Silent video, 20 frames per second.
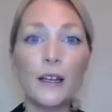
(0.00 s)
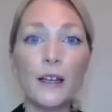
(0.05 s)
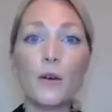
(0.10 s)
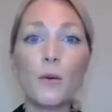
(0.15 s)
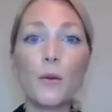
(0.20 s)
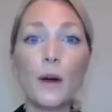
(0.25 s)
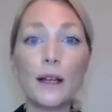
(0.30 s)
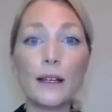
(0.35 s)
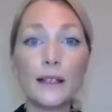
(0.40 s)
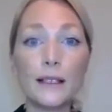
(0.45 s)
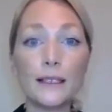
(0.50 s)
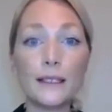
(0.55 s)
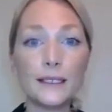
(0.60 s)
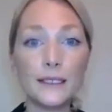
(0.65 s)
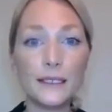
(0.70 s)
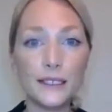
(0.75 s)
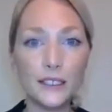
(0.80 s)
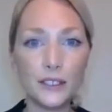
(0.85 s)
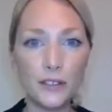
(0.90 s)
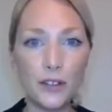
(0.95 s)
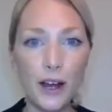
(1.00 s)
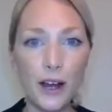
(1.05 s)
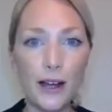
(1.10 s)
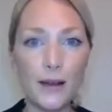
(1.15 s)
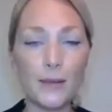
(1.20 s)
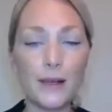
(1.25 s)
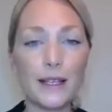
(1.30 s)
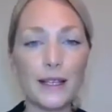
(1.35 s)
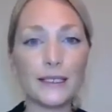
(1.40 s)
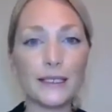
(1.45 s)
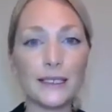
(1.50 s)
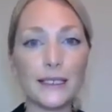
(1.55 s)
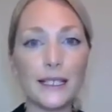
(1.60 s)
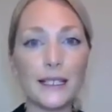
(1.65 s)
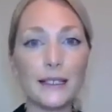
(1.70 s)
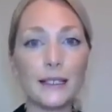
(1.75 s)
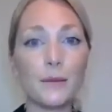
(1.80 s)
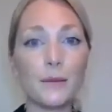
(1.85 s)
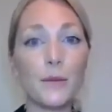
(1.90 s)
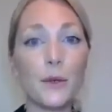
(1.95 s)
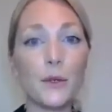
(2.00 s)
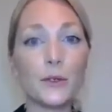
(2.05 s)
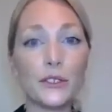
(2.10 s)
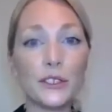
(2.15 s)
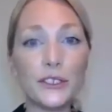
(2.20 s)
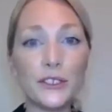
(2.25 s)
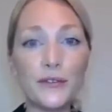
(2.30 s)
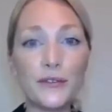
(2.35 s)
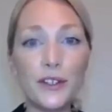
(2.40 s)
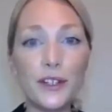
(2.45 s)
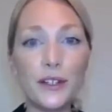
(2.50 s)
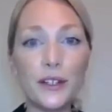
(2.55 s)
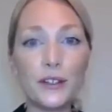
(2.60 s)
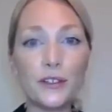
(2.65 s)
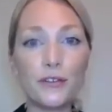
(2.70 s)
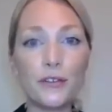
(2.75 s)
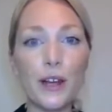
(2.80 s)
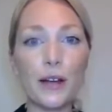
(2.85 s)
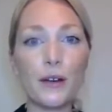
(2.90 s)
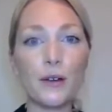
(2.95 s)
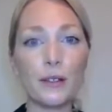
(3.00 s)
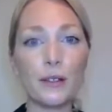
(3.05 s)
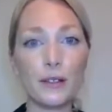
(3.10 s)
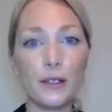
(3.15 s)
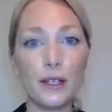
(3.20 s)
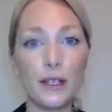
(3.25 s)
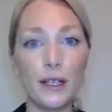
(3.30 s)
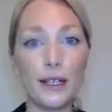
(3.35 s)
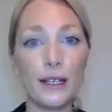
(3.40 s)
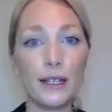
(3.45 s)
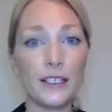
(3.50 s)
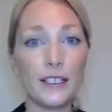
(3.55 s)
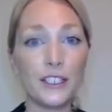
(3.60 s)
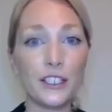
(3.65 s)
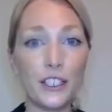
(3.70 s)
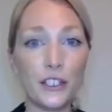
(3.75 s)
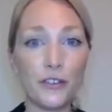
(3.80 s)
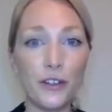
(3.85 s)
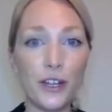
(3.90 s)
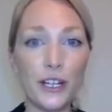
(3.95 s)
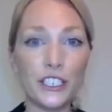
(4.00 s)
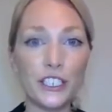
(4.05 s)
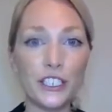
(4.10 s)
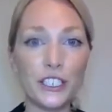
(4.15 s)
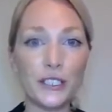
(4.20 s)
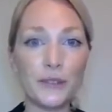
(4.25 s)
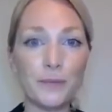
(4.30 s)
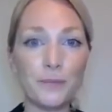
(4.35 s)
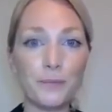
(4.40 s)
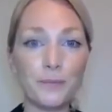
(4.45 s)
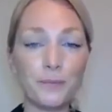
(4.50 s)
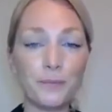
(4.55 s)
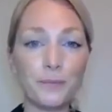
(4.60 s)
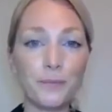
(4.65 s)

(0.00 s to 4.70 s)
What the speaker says: what is described as the most severe drought in a generation.